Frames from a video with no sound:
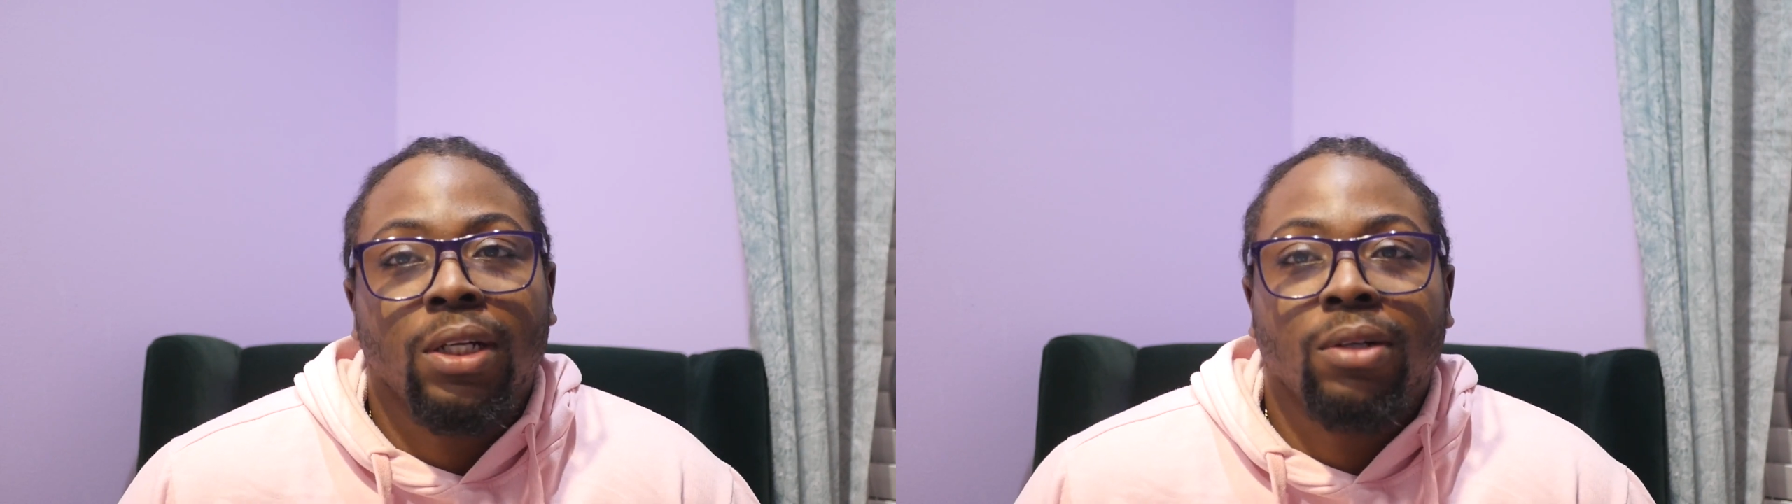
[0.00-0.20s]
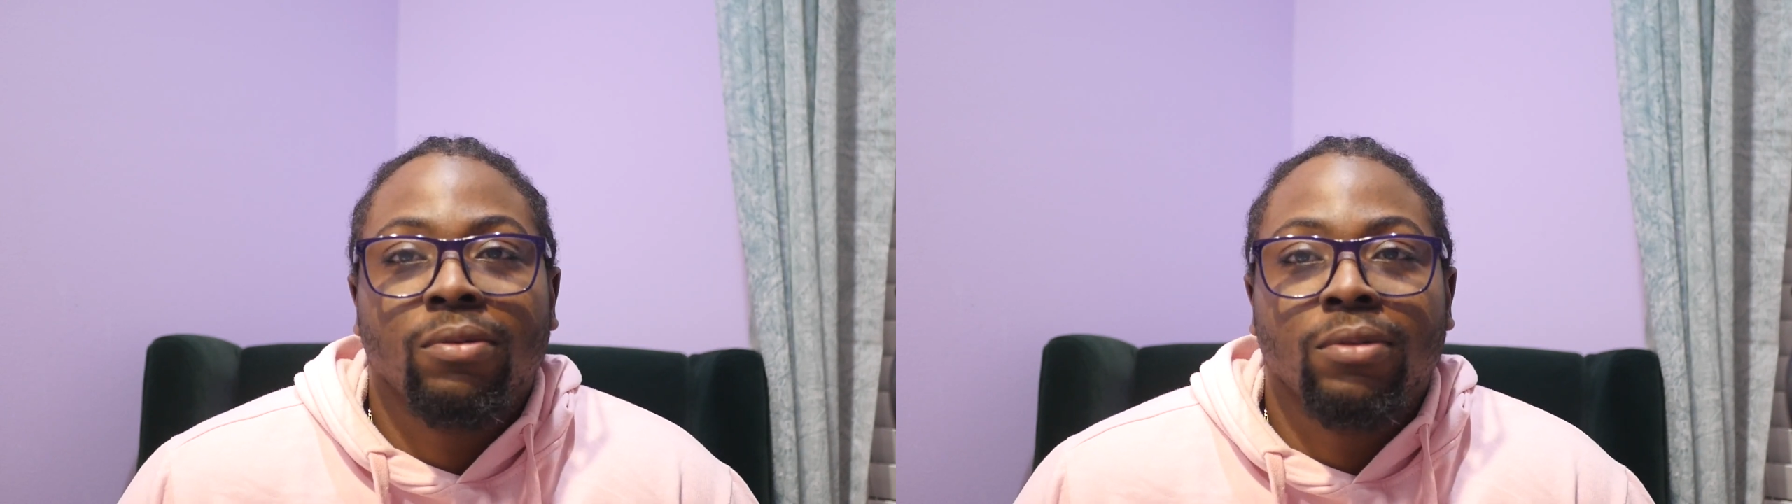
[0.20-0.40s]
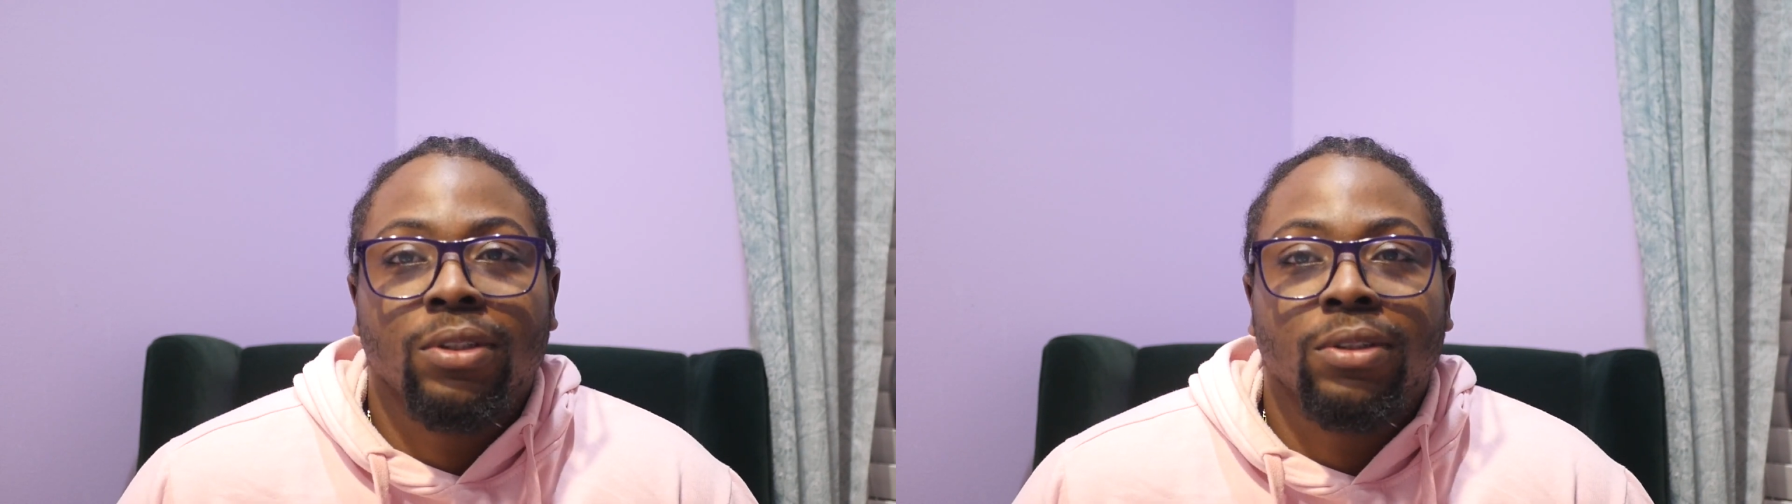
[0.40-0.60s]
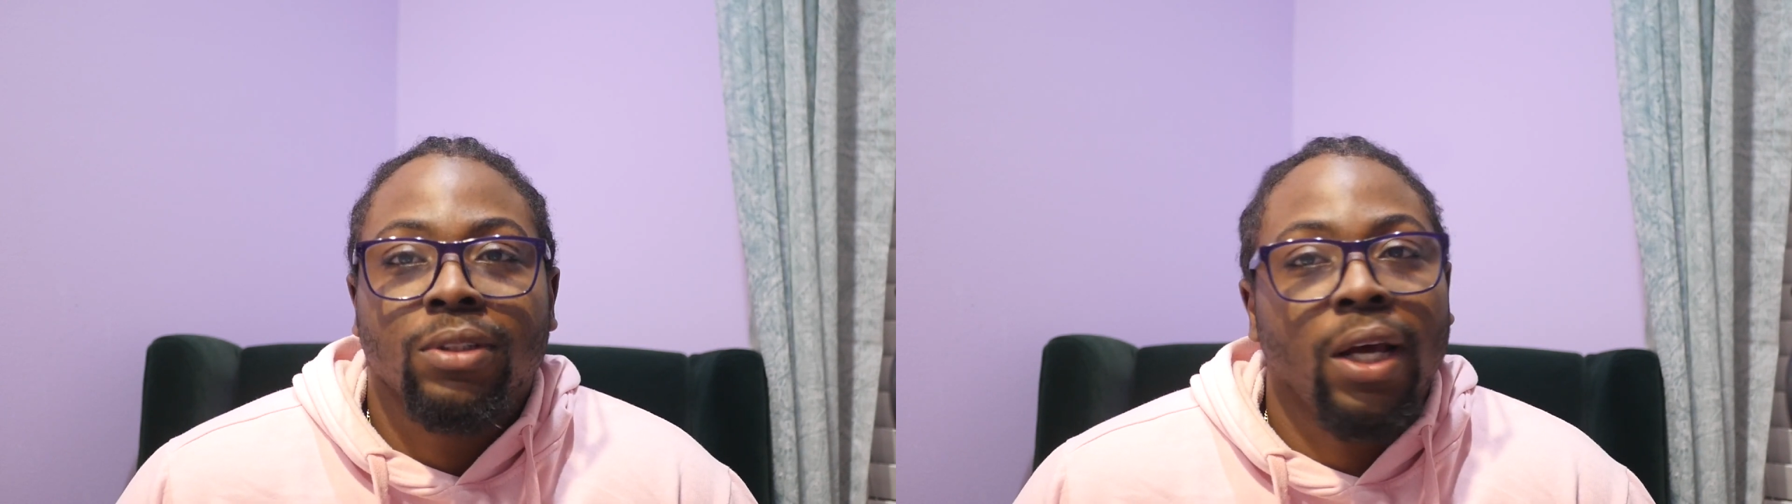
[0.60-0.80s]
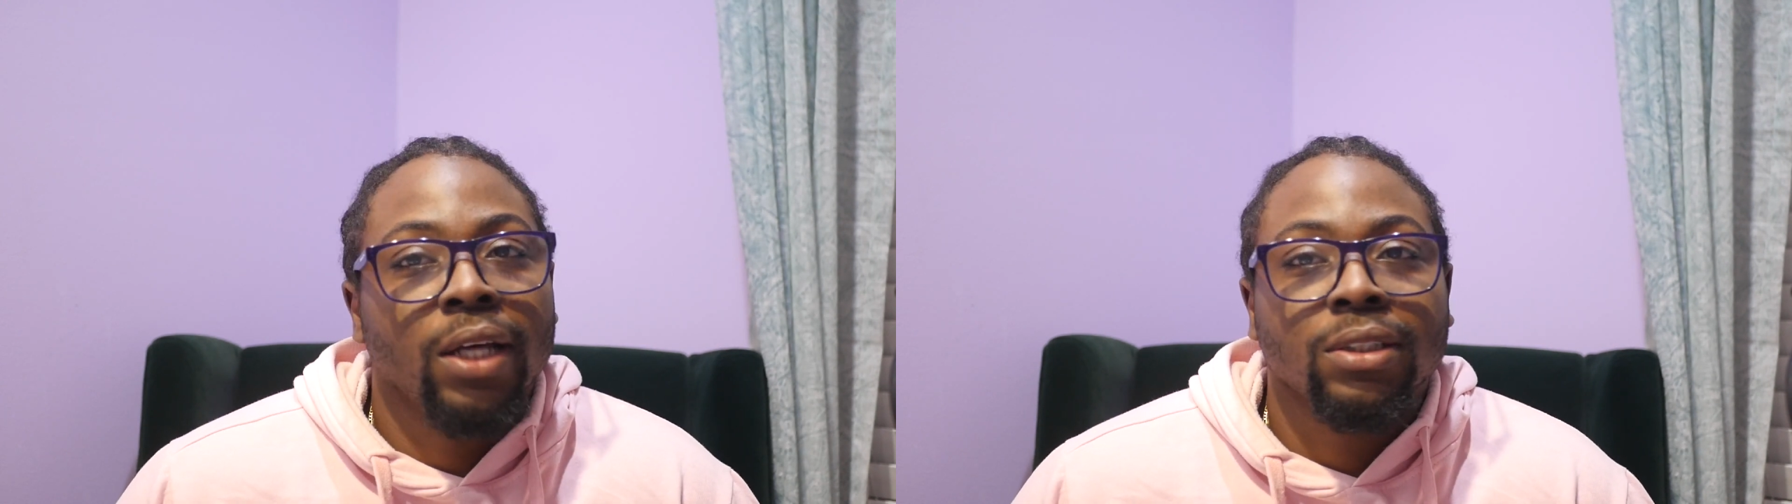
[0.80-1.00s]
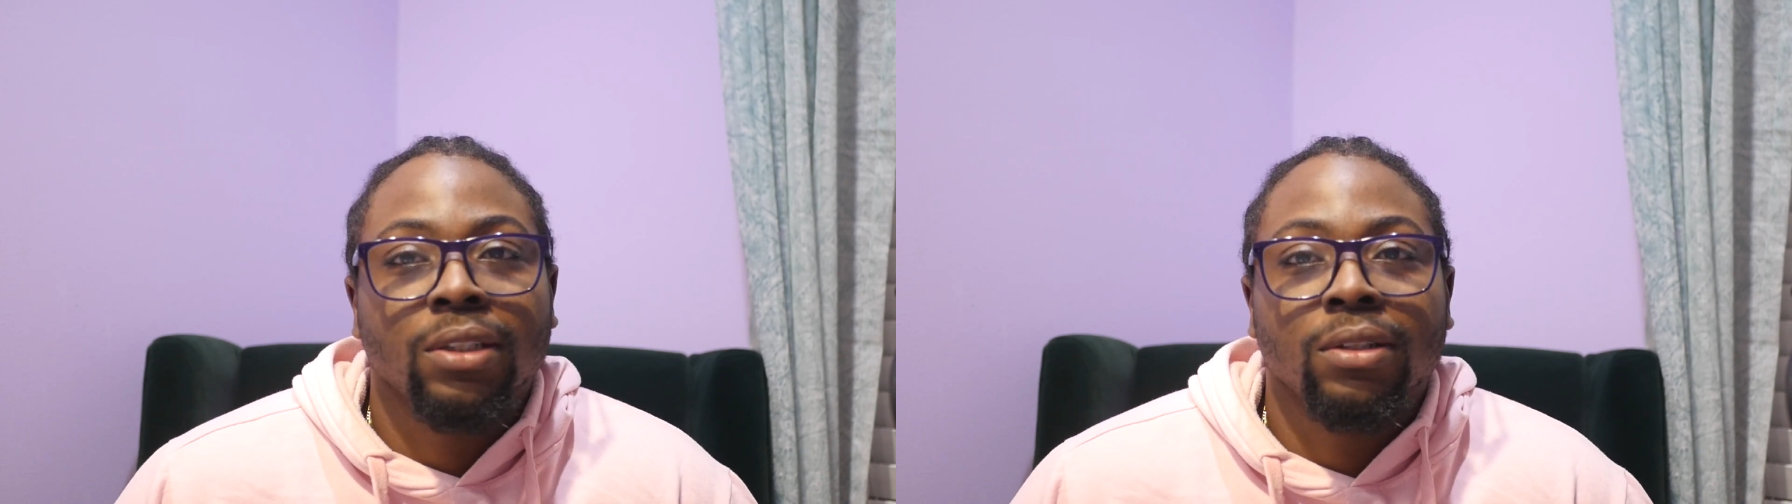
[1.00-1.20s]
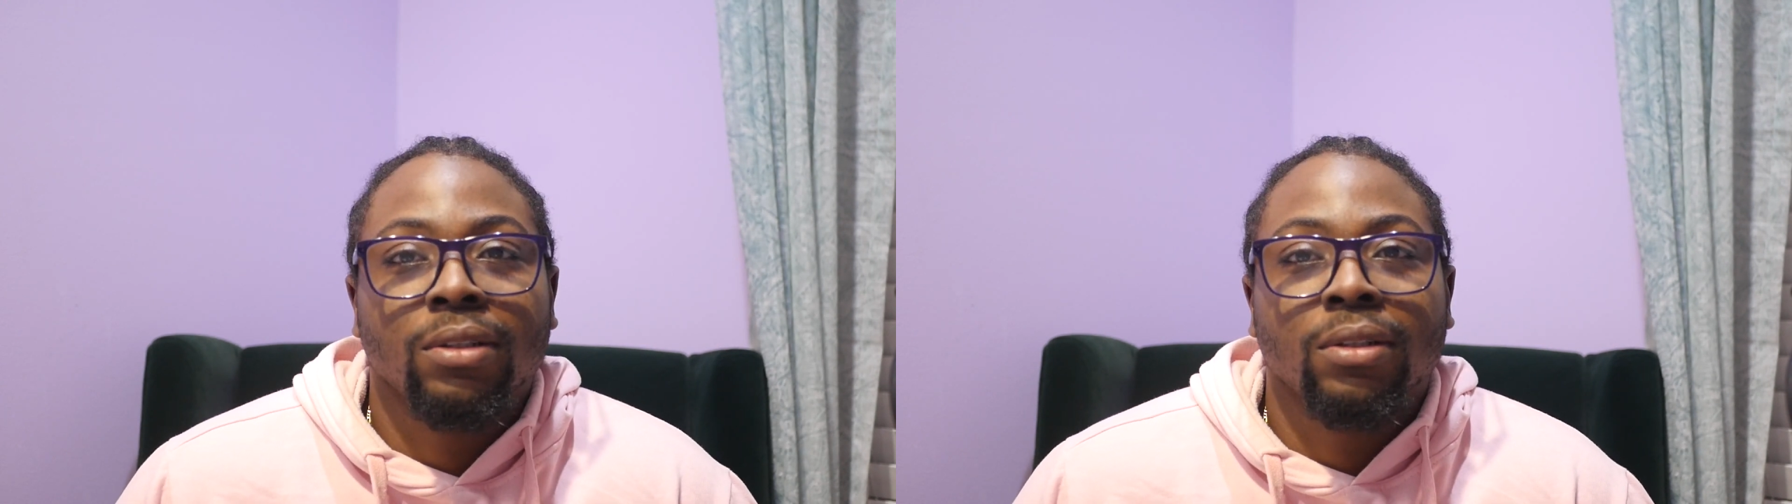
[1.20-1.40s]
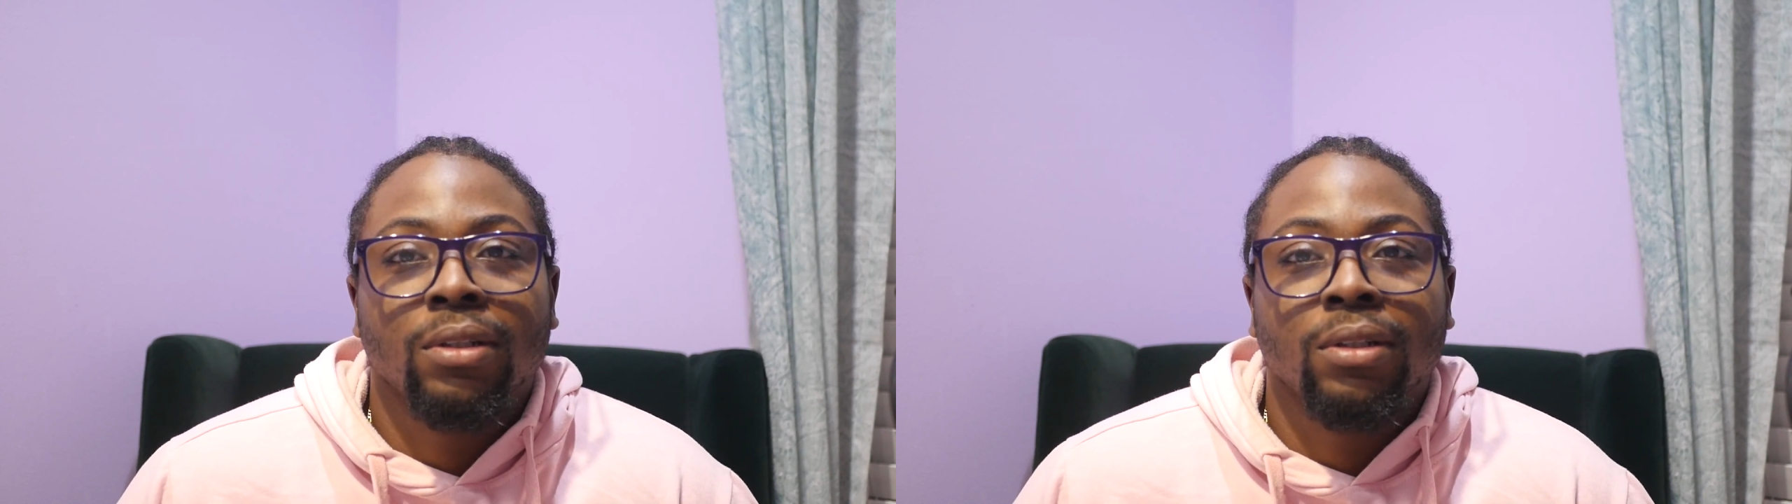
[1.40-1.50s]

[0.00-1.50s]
out just asking